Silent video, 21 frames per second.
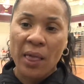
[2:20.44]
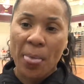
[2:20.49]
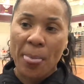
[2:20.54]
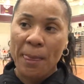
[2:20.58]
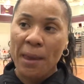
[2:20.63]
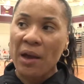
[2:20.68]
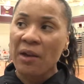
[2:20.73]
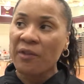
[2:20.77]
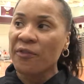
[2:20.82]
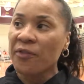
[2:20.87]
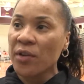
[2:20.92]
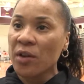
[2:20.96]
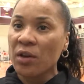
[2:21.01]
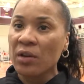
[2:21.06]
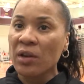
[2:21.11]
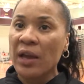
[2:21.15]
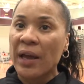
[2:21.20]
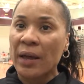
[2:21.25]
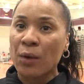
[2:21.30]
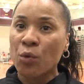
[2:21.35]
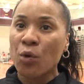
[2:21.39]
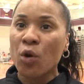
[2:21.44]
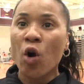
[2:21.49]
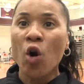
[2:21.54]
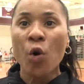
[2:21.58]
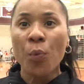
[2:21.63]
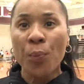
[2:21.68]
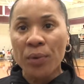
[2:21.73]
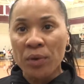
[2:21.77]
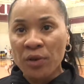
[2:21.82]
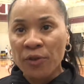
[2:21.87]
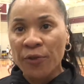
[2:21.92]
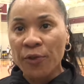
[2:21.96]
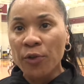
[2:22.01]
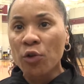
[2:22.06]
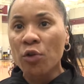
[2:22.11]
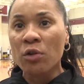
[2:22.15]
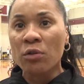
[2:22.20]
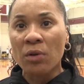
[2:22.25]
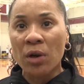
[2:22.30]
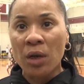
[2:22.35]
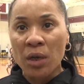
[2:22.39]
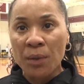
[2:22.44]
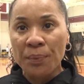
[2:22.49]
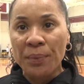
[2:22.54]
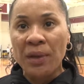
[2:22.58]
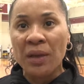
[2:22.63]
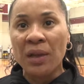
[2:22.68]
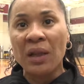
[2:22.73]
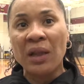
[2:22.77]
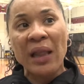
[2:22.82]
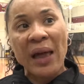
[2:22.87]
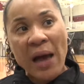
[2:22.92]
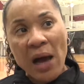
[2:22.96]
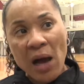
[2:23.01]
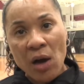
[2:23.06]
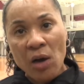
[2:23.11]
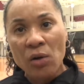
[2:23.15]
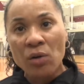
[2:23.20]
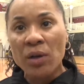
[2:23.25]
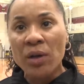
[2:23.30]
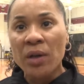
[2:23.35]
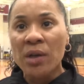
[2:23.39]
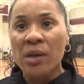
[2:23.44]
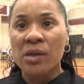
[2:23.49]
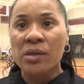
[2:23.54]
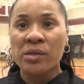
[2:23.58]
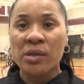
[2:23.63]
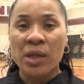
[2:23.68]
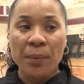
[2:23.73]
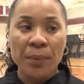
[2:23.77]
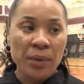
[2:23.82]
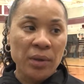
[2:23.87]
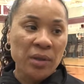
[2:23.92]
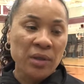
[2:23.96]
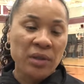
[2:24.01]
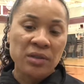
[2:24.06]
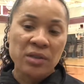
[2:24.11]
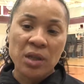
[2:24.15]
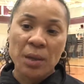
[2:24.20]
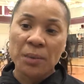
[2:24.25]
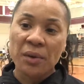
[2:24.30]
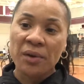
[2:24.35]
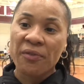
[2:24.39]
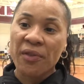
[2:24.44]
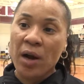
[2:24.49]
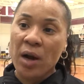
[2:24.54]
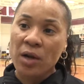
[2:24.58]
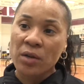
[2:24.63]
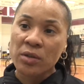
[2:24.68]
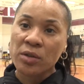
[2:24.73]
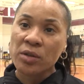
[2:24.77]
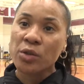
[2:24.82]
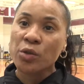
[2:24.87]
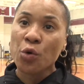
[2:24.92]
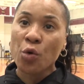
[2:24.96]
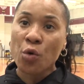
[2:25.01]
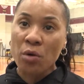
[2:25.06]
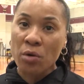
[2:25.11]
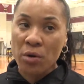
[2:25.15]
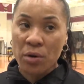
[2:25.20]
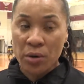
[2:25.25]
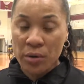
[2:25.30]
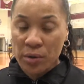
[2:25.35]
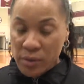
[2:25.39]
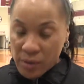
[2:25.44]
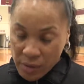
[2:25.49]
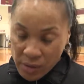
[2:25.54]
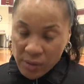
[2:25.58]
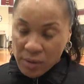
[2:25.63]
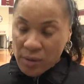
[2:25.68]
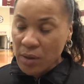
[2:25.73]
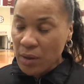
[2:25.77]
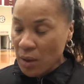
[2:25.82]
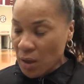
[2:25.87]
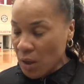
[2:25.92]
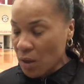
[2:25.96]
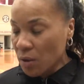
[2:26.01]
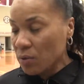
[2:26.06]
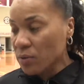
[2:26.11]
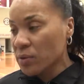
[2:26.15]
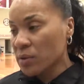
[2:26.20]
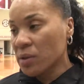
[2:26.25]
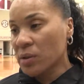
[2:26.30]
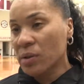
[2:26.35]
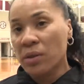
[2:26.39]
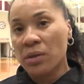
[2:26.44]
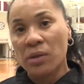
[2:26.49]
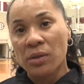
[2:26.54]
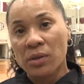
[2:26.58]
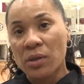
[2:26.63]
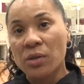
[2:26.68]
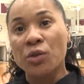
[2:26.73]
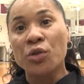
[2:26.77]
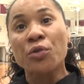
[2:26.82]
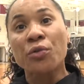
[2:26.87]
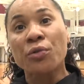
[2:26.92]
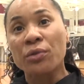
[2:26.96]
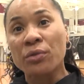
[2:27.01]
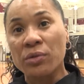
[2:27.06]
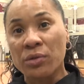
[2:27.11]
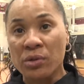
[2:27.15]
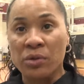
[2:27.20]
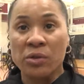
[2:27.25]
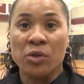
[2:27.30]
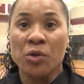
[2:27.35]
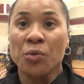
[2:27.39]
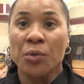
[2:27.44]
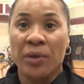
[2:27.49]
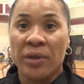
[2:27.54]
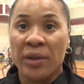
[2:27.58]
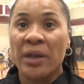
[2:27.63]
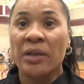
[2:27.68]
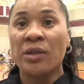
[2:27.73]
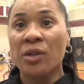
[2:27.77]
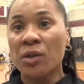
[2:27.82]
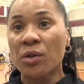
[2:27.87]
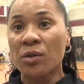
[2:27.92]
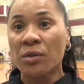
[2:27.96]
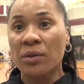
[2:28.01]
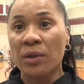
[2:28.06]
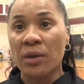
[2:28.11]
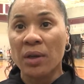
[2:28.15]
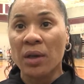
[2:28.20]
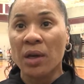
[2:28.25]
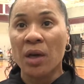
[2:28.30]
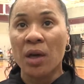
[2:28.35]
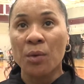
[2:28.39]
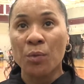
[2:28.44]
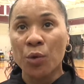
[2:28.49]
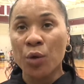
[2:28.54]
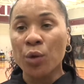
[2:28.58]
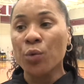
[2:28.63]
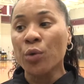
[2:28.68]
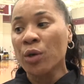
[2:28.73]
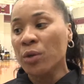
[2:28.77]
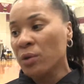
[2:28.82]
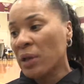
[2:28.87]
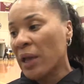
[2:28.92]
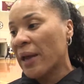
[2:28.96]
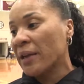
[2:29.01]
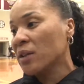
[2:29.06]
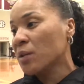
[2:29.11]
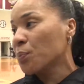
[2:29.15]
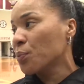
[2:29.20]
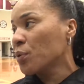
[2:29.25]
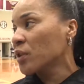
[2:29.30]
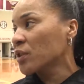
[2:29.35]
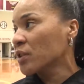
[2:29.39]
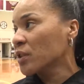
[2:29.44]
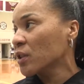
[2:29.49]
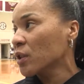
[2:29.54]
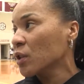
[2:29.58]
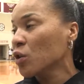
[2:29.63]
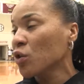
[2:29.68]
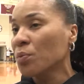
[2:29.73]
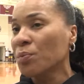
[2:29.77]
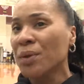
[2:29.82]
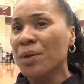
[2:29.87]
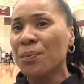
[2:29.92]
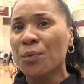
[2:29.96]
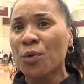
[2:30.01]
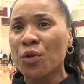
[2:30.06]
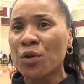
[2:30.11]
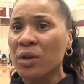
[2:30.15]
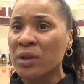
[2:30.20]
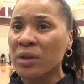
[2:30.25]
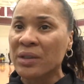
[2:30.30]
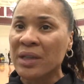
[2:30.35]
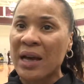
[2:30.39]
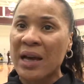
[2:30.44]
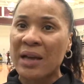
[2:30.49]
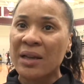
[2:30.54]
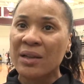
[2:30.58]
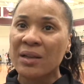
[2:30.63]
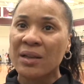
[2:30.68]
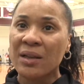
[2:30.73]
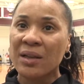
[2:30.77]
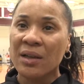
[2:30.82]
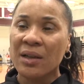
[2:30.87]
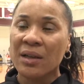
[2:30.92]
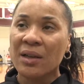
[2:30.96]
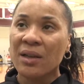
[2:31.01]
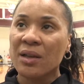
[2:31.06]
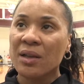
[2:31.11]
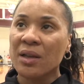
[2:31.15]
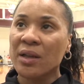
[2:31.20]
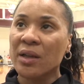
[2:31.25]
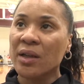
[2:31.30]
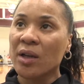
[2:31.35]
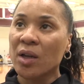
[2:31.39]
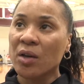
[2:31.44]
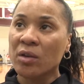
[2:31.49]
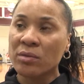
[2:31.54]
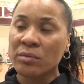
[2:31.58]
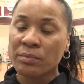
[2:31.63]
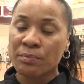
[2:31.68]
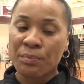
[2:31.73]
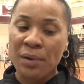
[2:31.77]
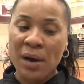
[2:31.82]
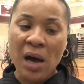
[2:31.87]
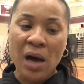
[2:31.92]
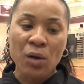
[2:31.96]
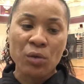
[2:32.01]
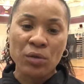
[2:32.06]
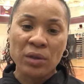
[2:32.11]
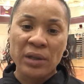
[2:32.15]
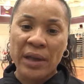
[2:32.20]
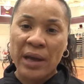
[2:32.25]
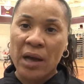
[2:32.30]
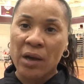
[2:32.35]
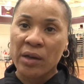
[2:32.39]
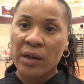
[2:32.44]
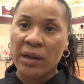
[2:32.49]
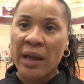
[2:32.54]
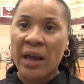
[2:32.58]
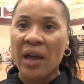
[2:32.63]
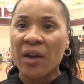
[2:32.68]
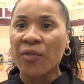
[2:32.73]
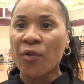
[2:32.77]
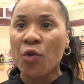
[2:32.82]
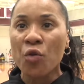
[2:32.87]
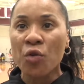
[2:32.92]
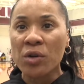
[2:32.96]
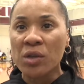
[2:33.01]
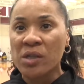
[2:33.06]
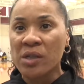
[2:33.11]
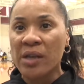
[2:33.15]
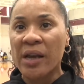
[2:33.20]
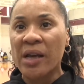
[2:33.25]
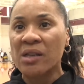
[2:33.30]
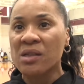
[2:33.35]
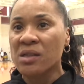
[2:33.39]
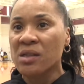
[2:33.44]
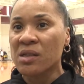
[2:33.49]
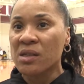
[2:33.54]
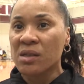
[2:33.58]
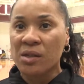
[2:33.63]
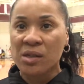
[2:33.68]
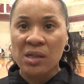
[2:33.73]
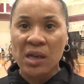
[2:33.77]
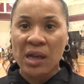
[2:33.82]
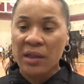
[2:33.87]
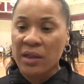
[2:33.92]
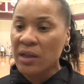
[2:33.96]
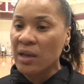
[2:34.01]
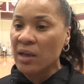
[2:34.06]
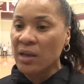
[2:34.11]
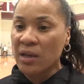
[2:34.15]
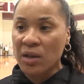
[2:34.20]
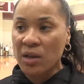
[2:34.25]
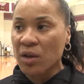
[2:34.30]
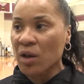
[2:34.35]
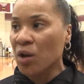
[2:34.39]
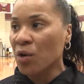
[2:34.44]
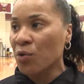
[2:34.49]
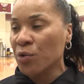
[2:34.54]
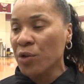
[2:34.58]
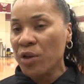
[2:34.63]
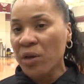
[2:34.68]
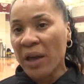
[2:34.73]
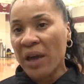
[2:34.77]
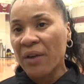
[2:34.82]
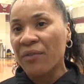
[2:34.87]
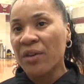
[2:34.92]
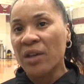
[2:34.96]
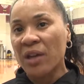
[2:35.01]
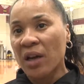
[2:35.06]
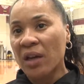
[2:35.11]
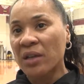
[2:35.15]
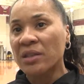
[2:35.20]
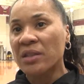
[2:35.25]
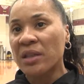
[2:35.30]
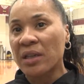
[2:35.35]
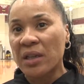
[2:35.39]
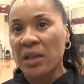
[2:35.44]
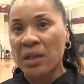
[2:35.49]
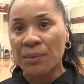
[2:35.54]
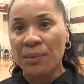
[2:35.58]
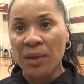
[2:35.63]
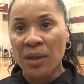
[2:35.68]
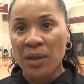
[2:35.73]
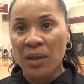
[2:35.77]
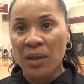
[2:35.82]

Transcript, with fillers: now I feel like we'll open the floor up and allow some of the, some of our scorers, you know, to, to do to do what they do. Um, we, we like to push it a little bit more and not, you know, boggle down and have half-court sets, because I think, you know, when you have a young team,